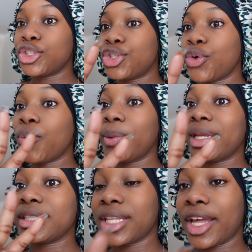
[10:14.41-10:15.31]
Two
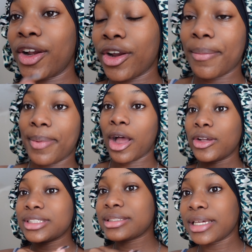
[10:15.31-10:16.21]
minutes later,
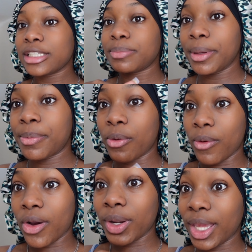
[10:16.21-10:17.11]
about six people walked